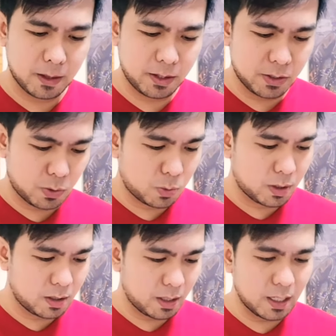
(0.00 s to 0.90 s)
This
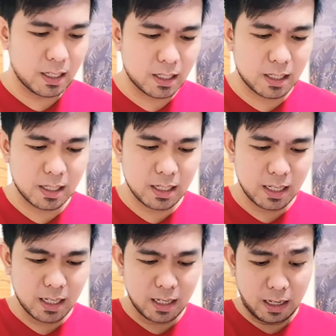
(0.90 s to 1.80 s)
one is,
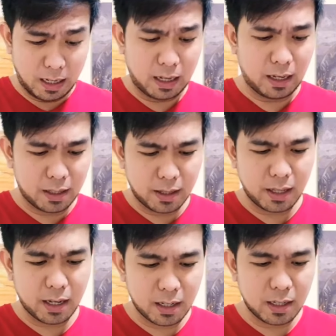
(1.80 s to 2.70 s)
I
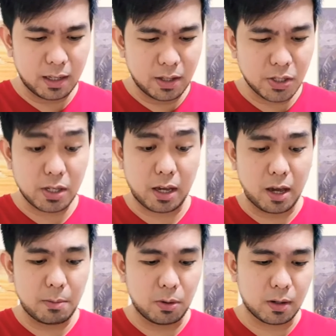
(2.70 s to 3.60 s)
think this is the
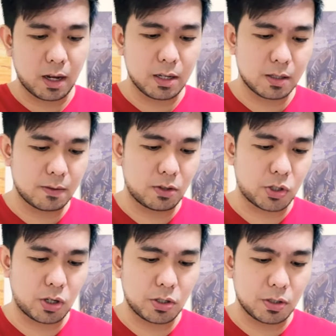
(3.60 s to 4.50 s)
cable, guys,
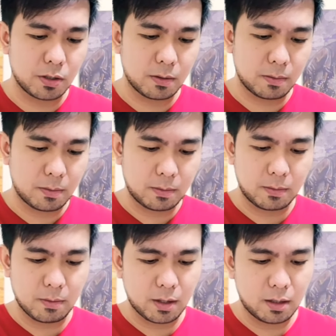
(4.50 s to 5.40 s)
charger.
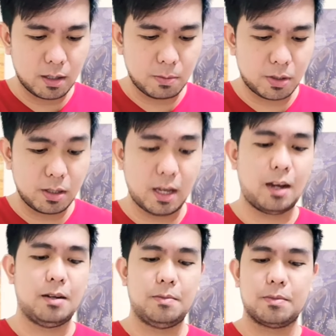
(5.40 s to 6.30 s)
Let me see.
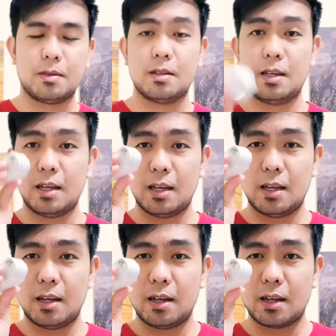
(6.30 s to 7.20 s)
Yeah,
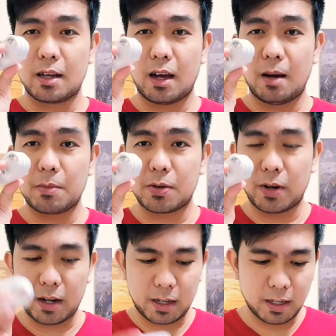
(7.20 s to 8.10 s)
I'm
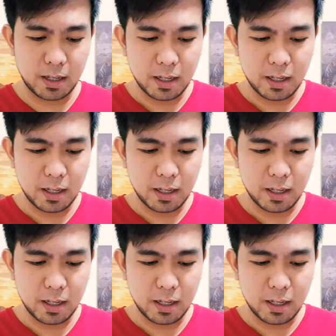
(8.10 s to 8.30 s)
correct.